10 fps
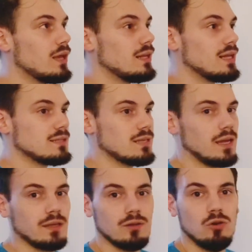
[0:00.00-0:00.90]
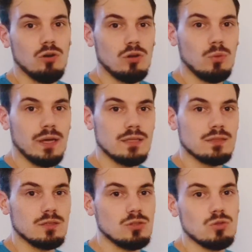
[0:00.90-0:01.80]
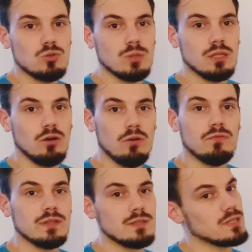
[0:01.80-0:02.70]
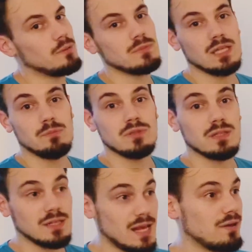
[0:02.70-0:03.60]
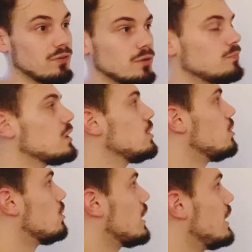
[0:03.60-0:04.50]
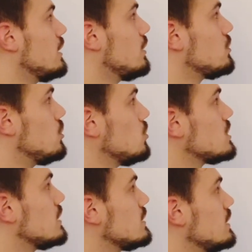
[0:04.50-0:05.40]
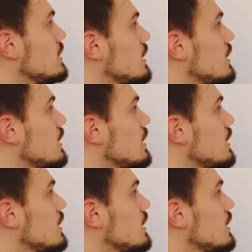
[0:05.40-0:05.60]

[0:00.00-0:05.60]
let's say always, usually, often, sometimes, never. Okay, those are the